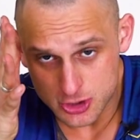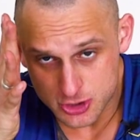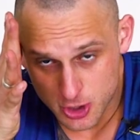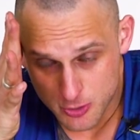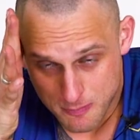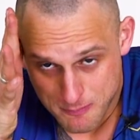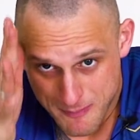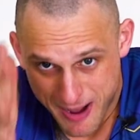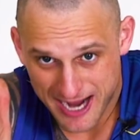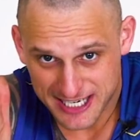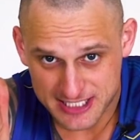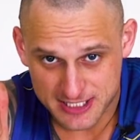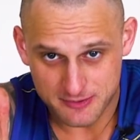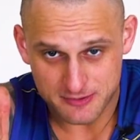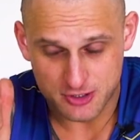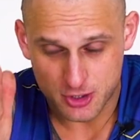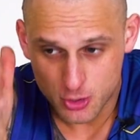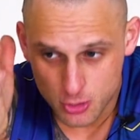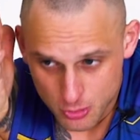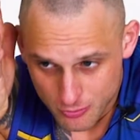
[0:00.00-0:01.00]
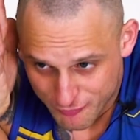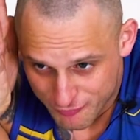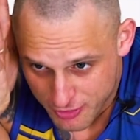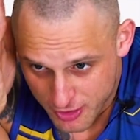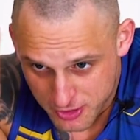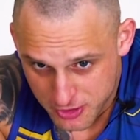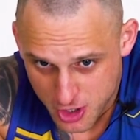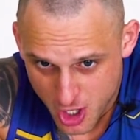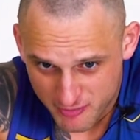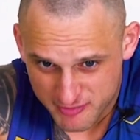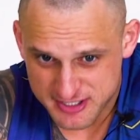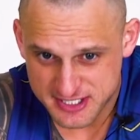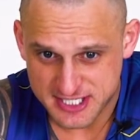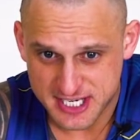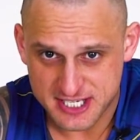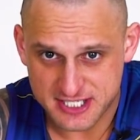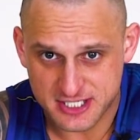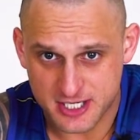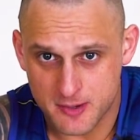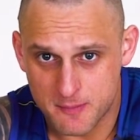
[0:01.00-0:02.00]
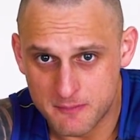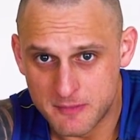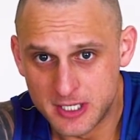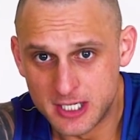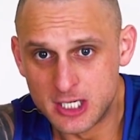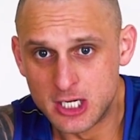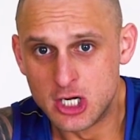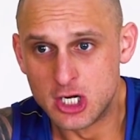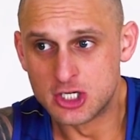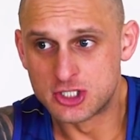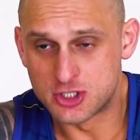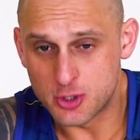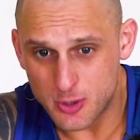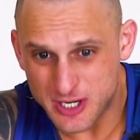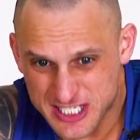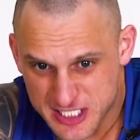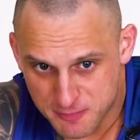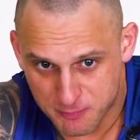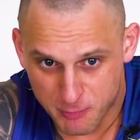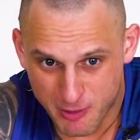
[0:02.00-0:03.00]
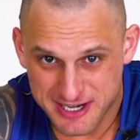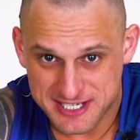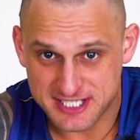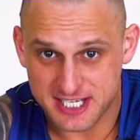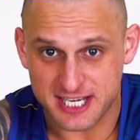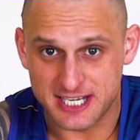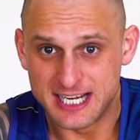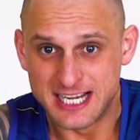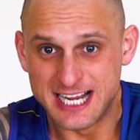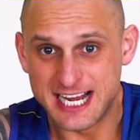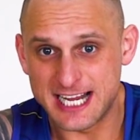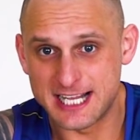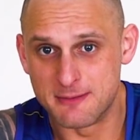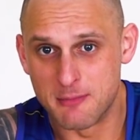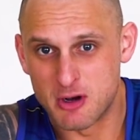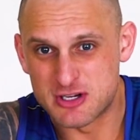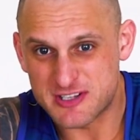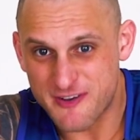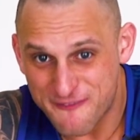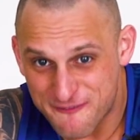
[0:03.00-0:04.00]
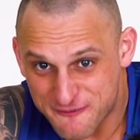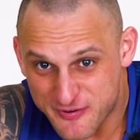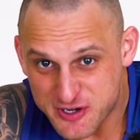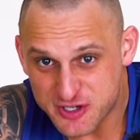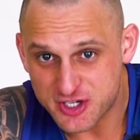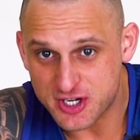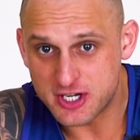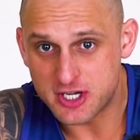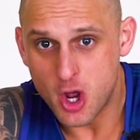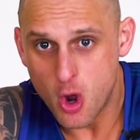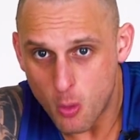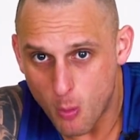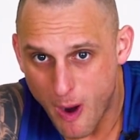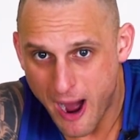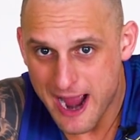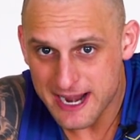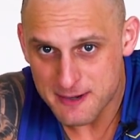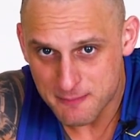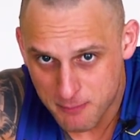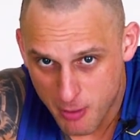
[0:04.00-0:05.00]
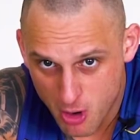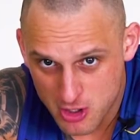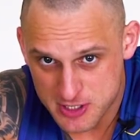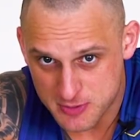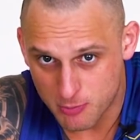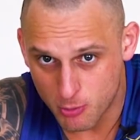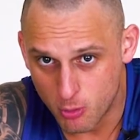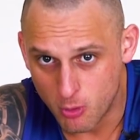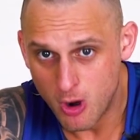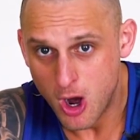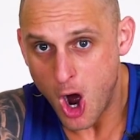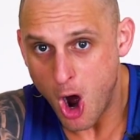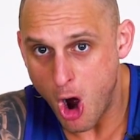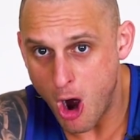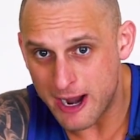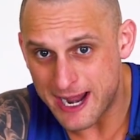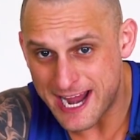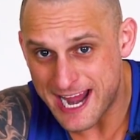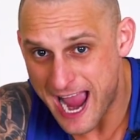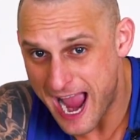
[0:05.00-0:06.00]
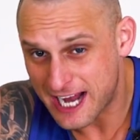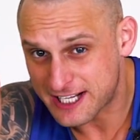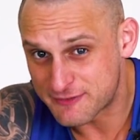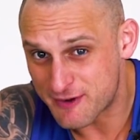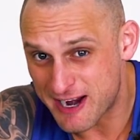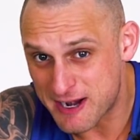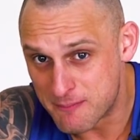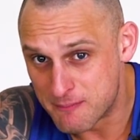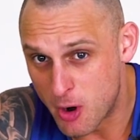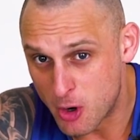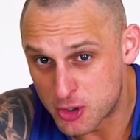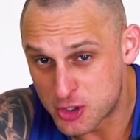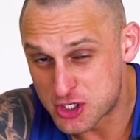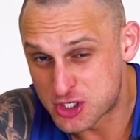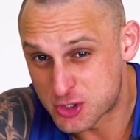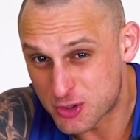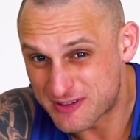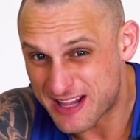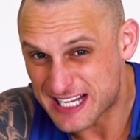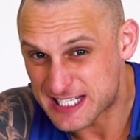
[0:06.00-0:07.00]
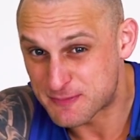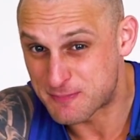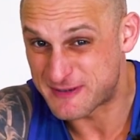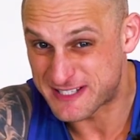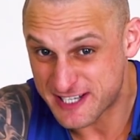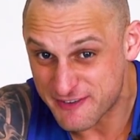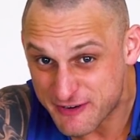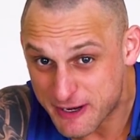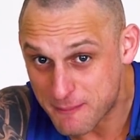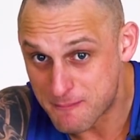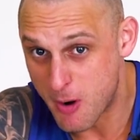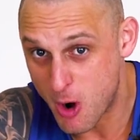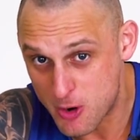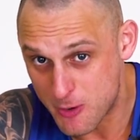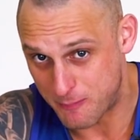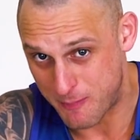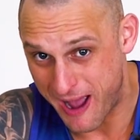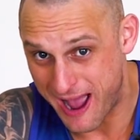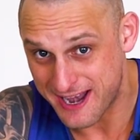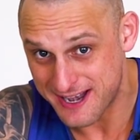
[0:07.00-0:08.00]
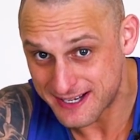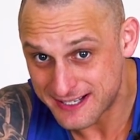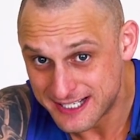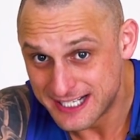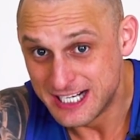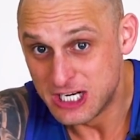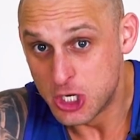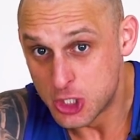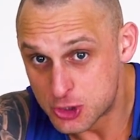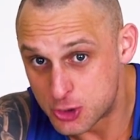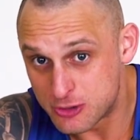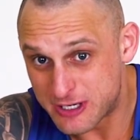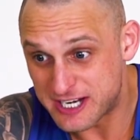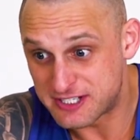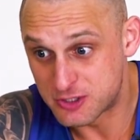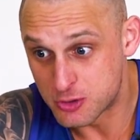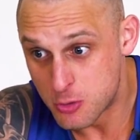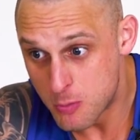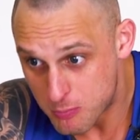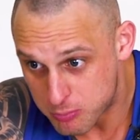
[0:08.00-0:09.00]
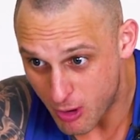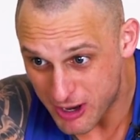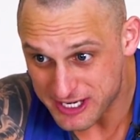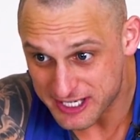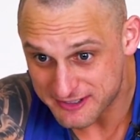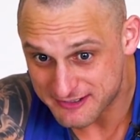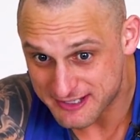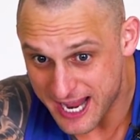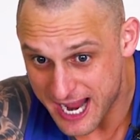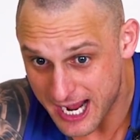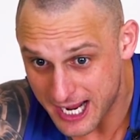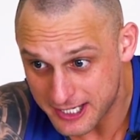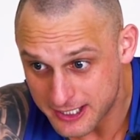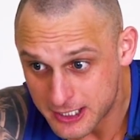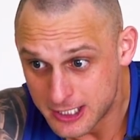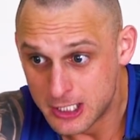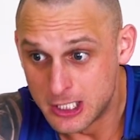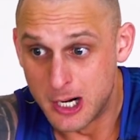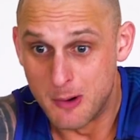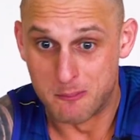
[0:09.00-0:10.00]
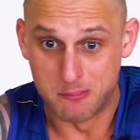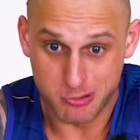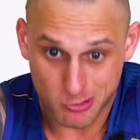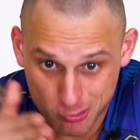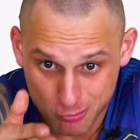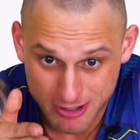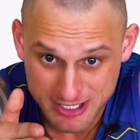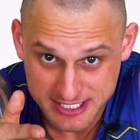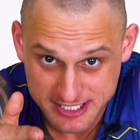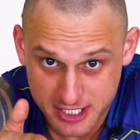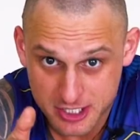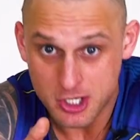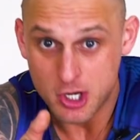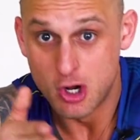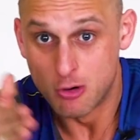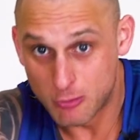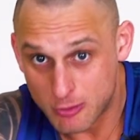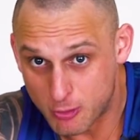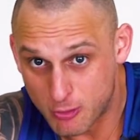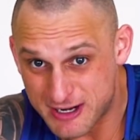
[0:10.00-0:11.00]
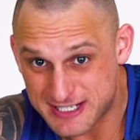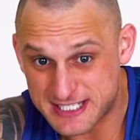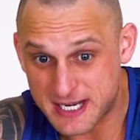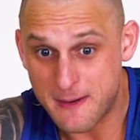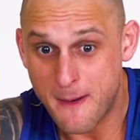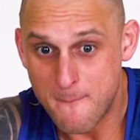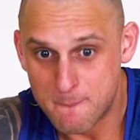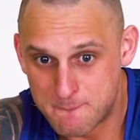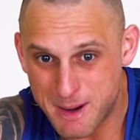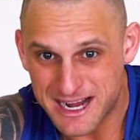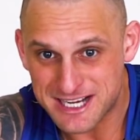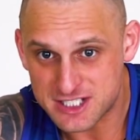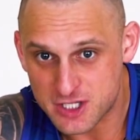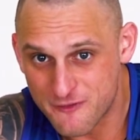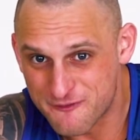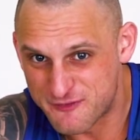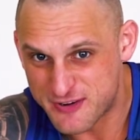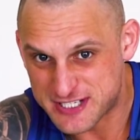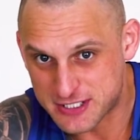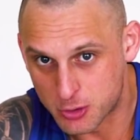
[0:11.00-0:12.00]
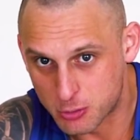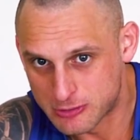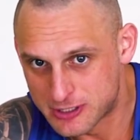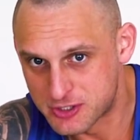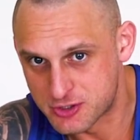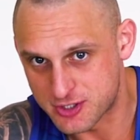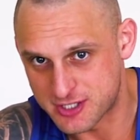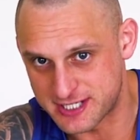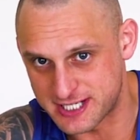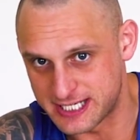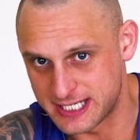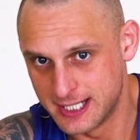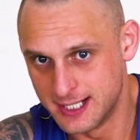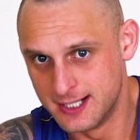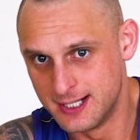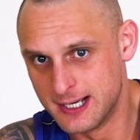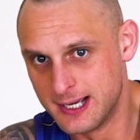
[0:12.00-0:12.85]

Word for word: To max, to, for the nervous system to express it in the most efficient way possible, that is activate a motor unit during that specific motor pattern, you need to break it down, progress it, regress it, based on physical literacy.